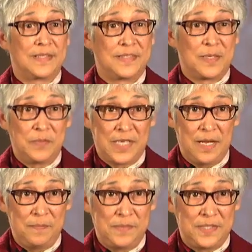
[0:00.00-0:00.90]

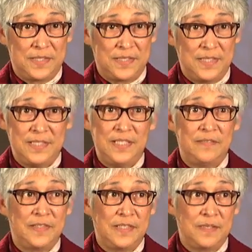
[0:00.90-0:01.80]
sometimes is
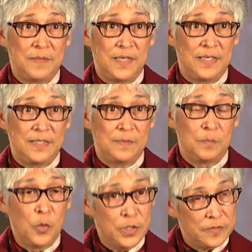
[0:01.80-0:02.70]
even
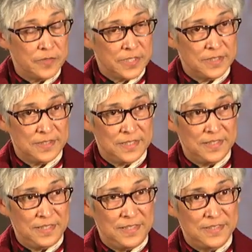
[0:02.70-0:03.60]
more difficult than
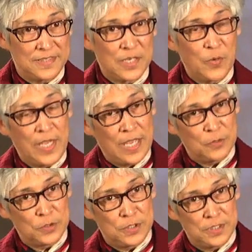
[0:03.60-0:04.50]
it is going
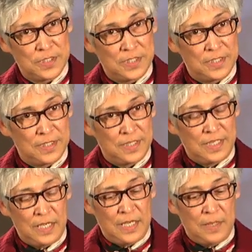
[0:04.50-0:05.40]
out.
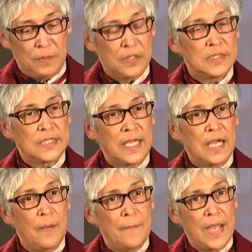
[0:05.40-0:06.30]
Because they
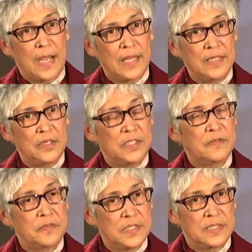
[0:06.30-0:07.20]
come back and they're
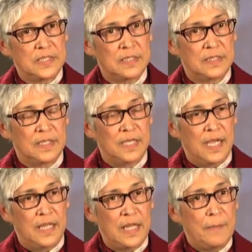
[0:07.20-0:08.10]
different.
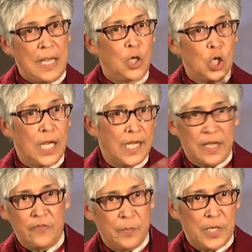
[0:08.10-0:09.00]
They may look like
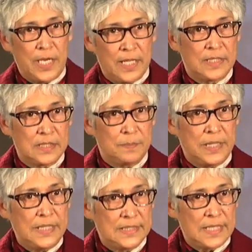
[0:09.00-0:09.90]
everybody else, but
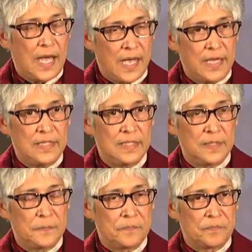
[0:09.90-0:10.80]
inside,
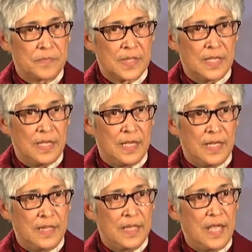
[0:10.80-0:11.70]

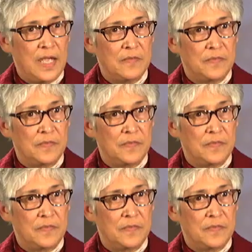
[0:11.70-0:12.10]
their